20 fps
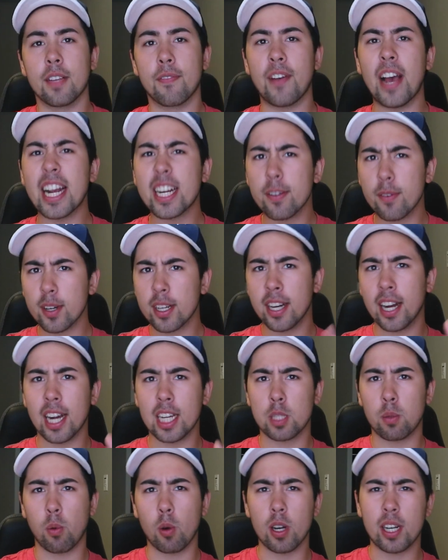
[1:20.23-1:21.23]
The Vancouver
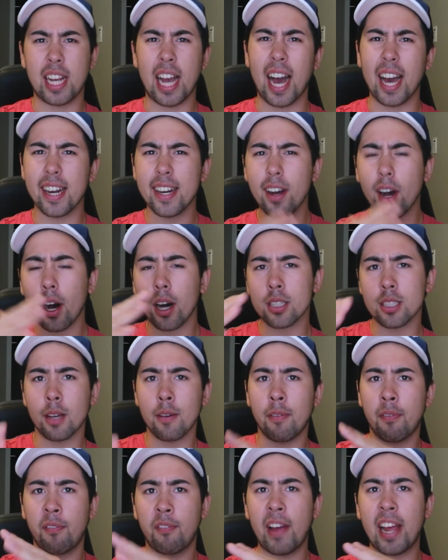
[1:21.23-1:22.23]
Canucks were kind of on the
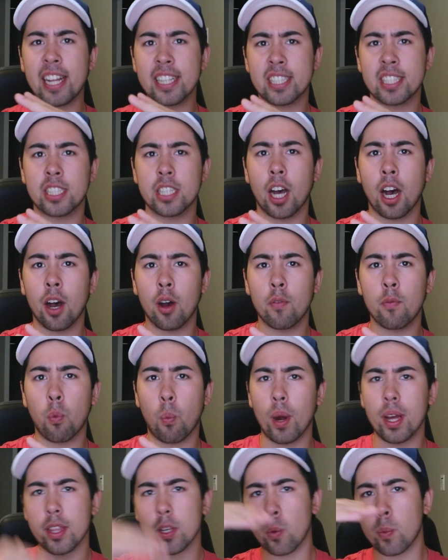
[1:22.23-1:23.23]
fence of
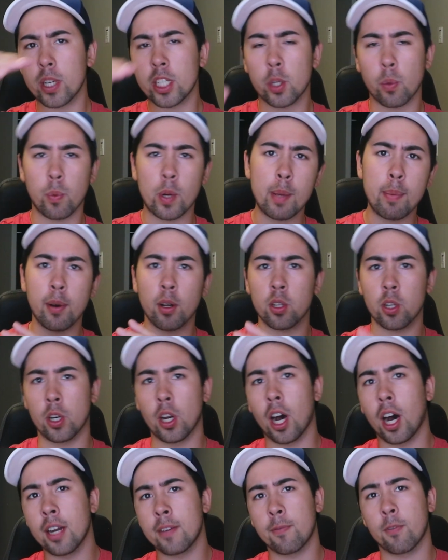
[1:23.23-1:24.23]
whether we should rebuild or
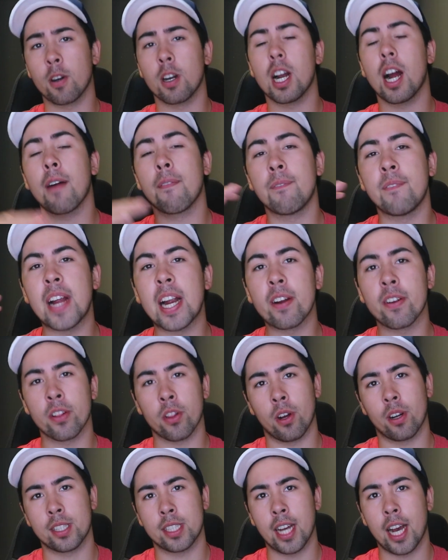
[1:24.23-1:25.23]
not for a very
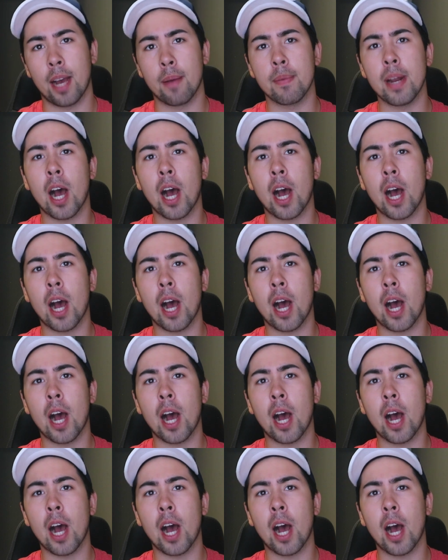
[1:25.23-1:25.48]
long time.